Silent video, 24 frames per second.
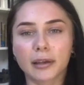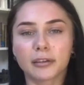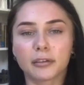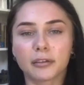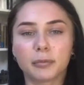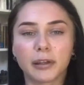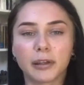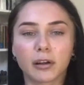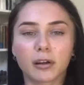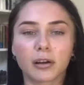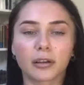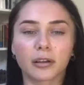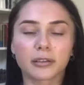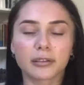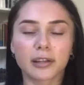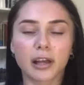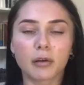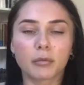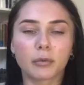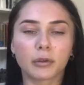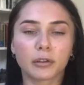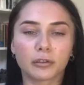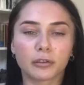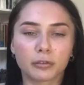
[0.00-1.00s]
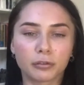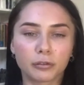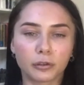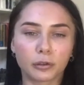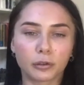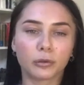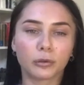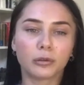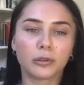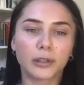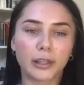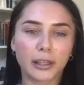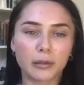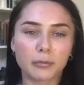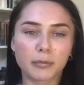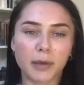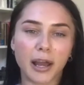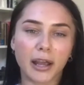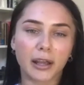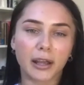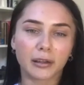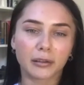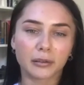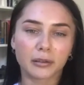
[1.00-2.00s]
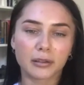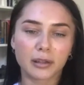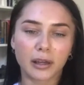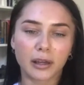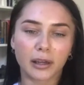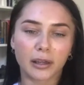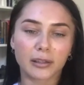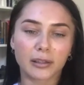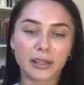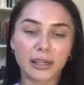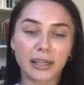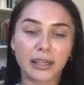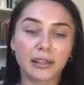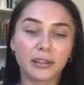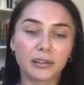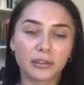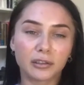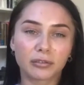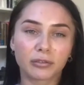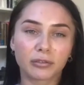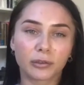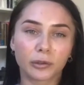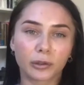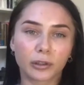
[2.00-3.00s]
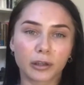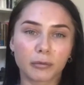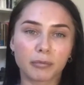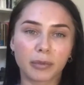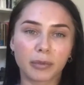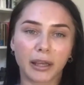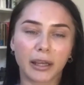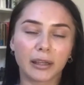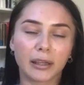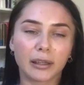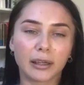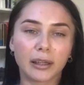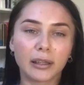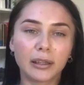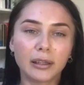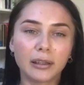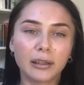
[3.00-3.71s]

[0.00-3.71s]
because that was fueling my needs for competing,